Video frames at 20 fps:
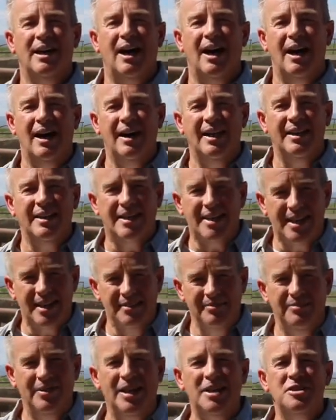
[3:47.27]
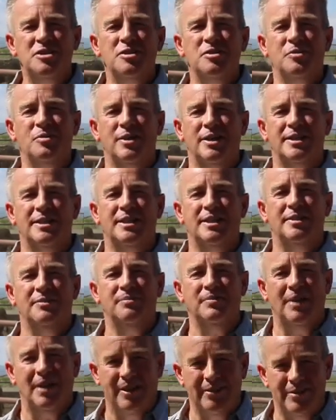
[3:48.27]
on conventional
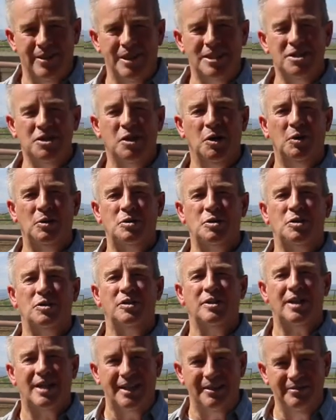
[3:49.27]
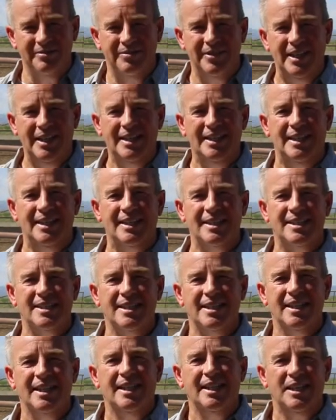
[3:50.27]
wisdom of this culture, convenience,